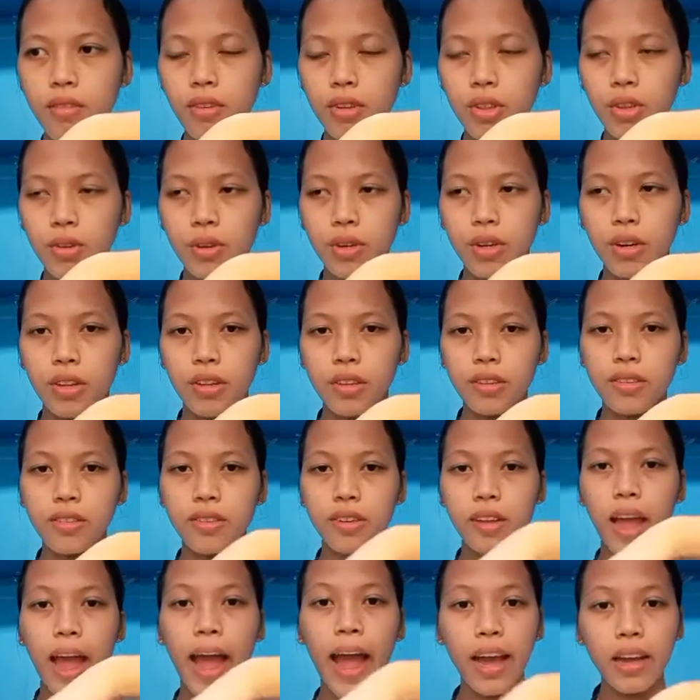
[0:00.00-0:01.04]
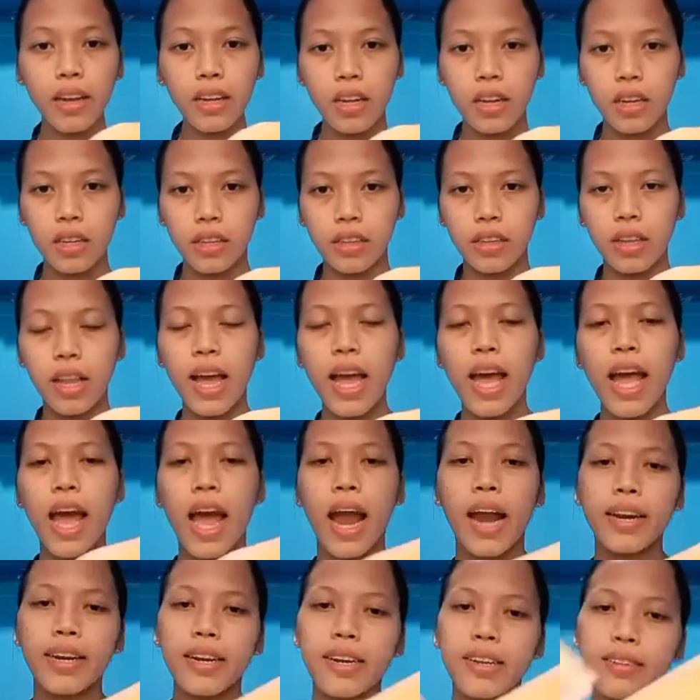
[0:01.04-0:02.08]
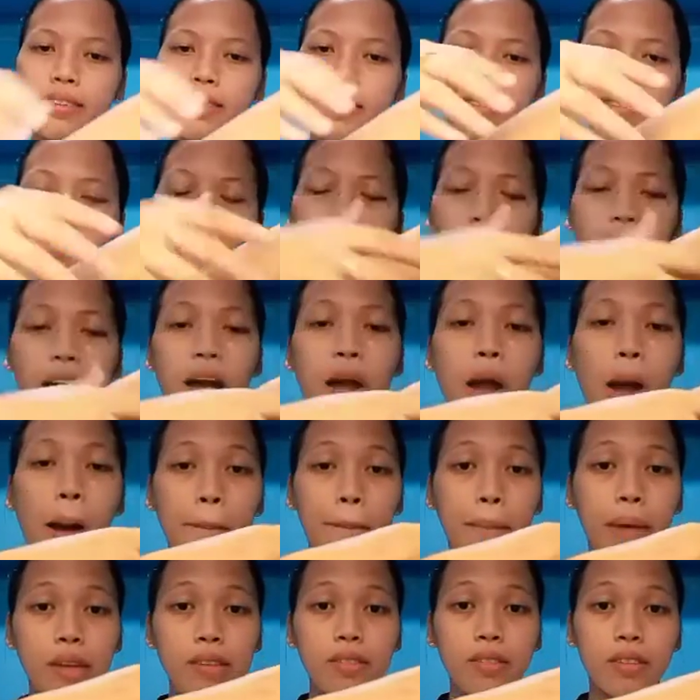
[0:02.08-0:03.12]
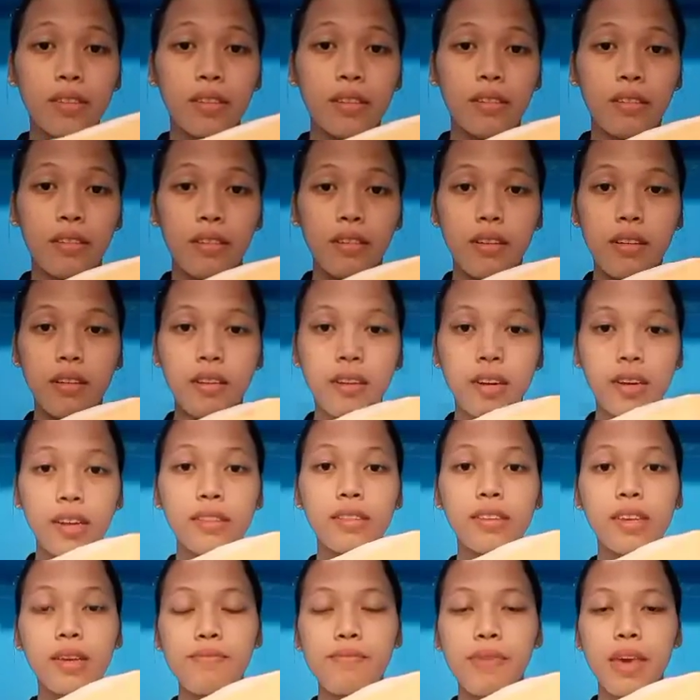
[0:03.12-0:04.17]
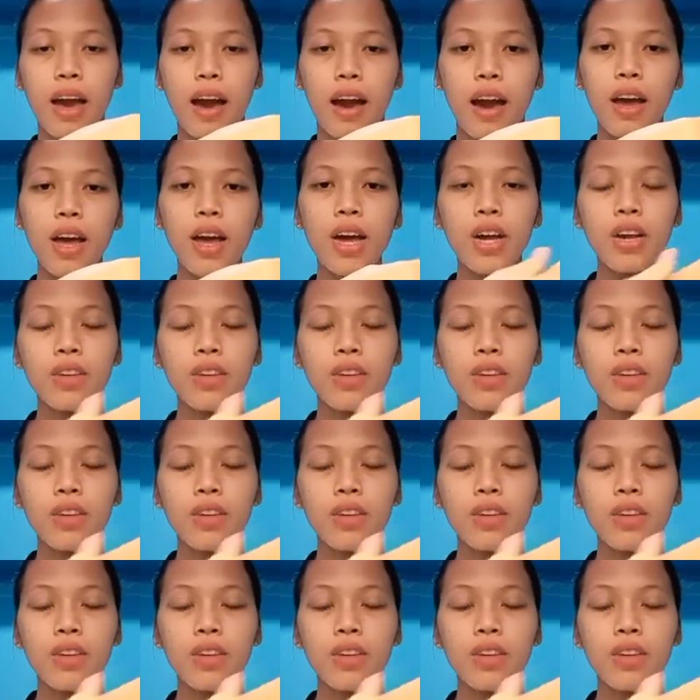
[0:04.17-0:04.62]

what do we call this? The ankle, and this is the muscle, the tibia.